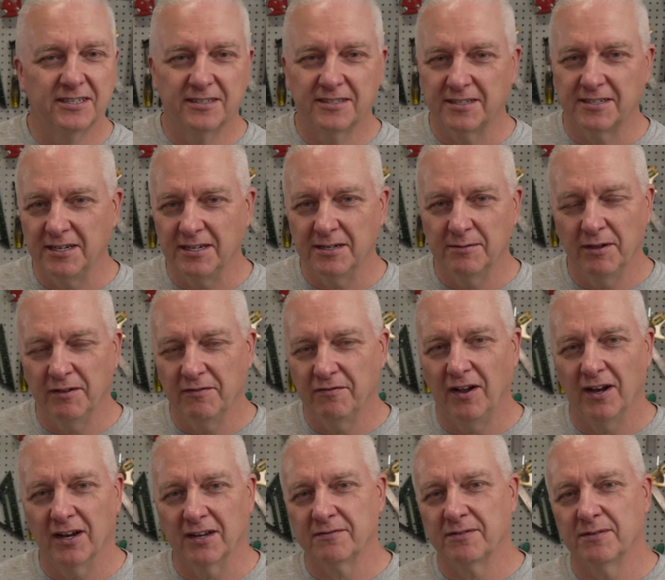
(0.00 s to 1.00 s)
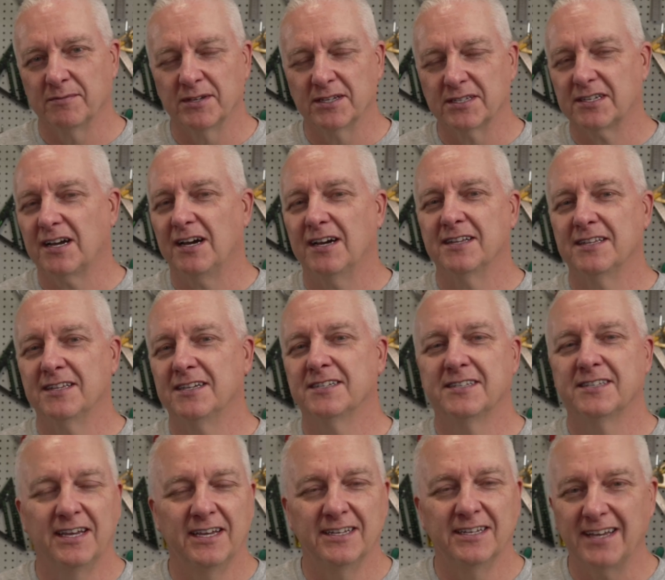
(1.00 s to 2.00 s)
seem to be falling from the sky these
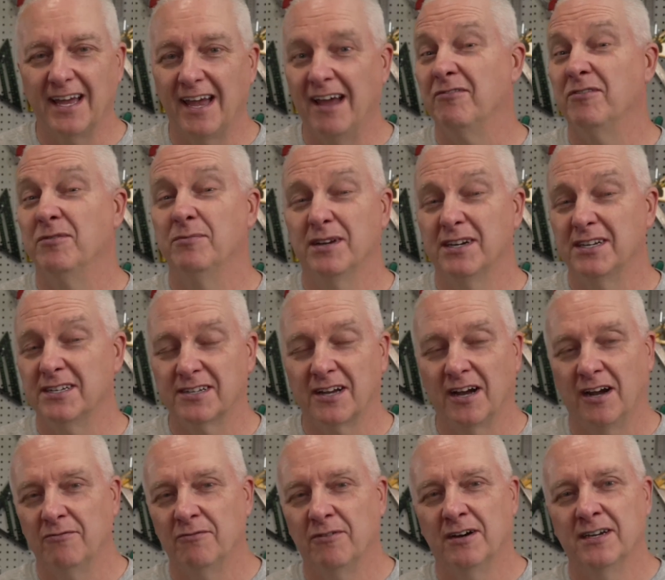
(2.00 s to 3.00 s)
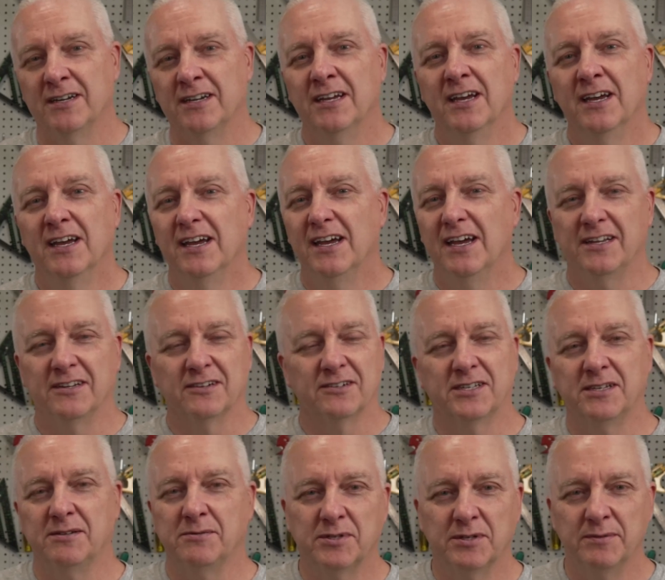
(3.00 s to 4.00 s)
days. Everybody's got one and there
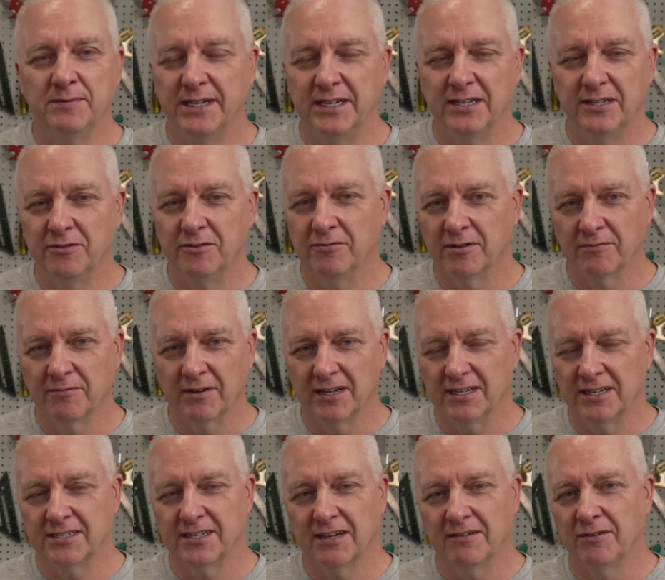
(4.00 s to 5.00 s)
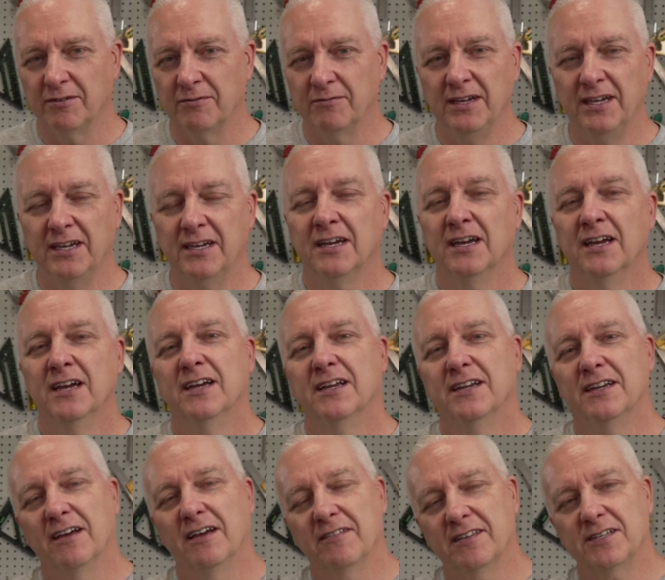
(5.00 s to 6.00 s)
seems to be a new one released every week.
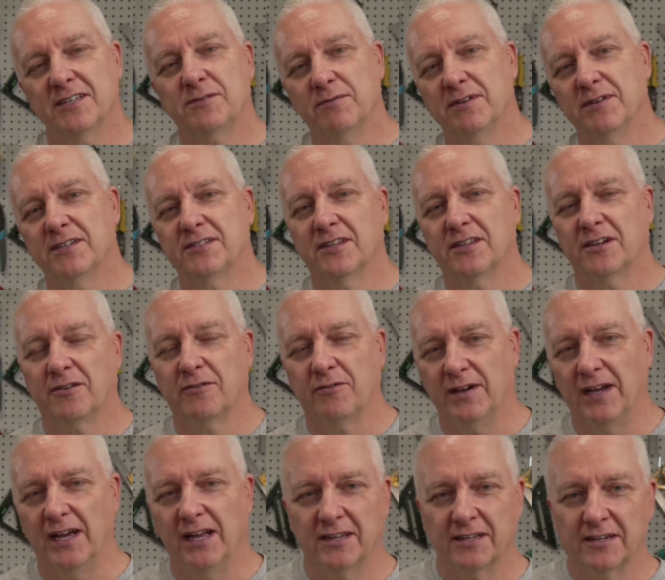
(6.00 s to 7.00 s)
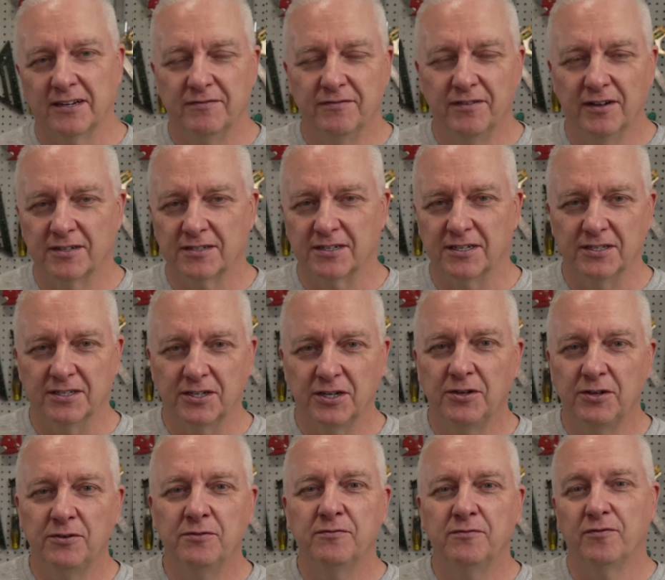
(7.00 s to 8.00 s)
Now this one is the Creality Falcon
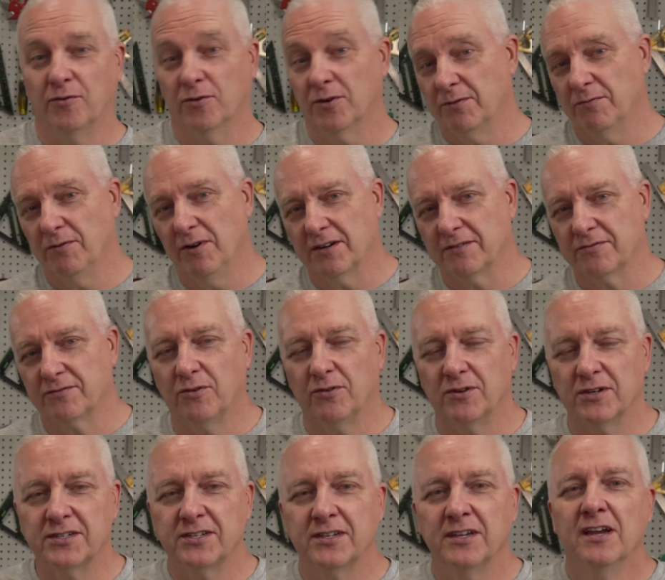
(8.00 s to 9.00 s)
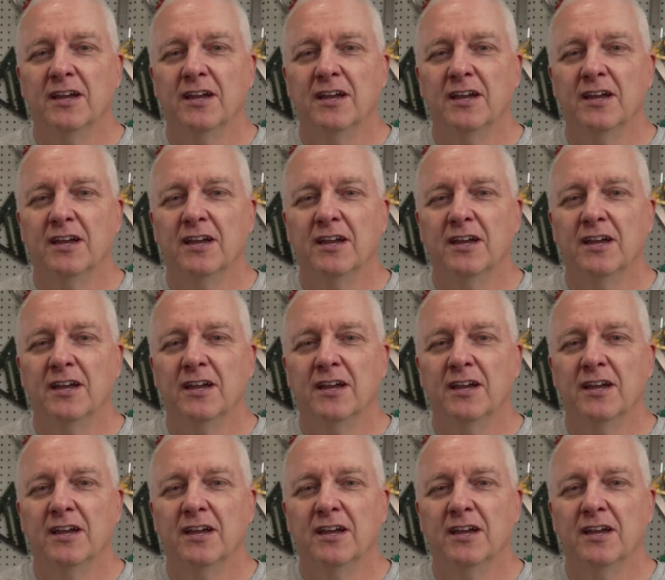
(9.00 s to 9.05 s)
2, 40 watt of course,